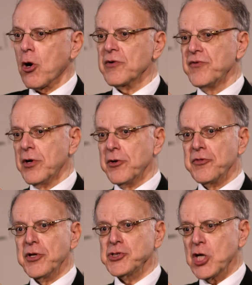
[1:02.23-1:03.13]
heart failure,
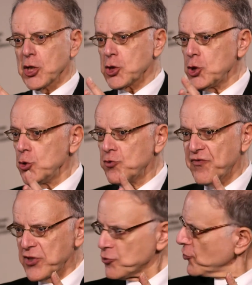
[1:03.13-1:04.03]
there's acute
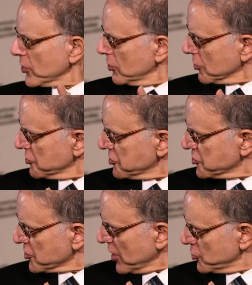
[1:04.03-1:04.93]
ventricular
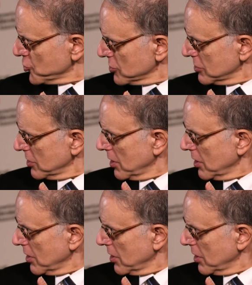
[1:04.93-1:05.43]
distension,